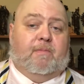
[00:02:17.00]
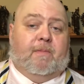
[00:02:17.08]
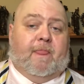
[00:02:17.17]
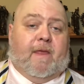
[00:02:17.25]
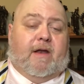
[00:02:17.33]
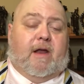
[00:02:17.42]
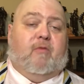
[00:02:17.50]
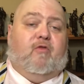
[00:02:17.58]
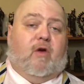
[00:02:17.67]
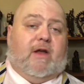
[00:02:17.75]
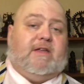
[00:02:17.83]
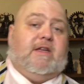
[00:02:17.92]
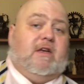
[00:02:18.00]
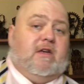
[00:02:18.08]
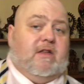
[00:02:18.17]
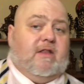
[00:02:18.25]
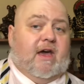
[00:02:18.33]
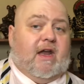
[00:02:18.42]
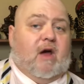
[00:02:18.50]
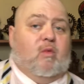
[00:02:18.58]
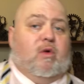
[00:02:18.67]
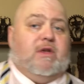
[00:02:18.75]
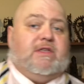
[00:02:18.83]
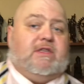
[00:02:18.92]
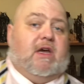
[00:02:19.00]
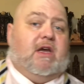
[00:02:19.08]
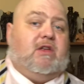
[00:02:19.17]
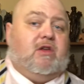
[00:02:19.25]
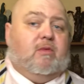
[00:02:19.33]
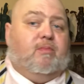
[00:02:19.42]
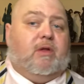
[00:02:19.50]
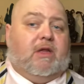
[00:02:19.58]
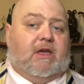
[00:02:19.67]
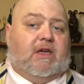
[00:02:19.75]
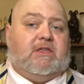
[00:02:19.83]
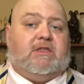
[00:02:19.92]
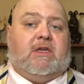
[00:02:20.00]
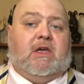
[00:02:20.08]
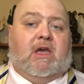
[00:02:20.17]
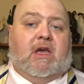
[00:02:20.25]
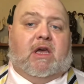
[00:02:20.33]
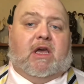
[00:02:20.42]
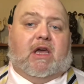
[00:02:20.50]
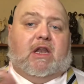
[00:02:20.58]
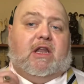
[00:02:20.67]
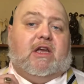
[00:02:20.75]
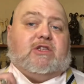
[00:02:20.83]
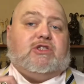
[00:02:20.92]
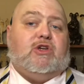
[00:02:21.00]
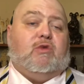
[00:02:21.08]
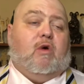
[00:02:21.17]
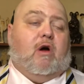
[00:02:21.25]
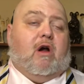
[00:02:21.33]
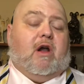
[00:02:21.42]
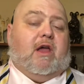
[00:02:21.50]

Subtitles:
Now, before I get into that, I would say to please, unless you are a